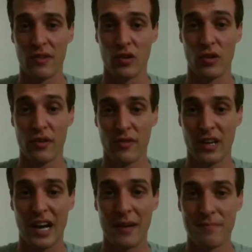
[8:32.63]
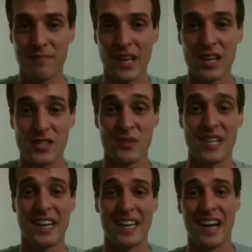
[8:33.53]
our love and glory for God.
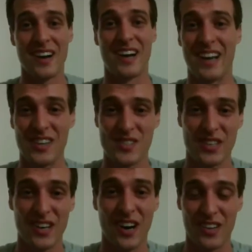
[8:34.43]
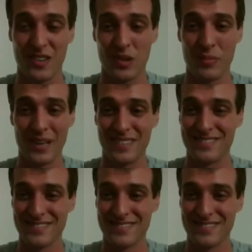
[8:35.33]
So take care, and I'll see you.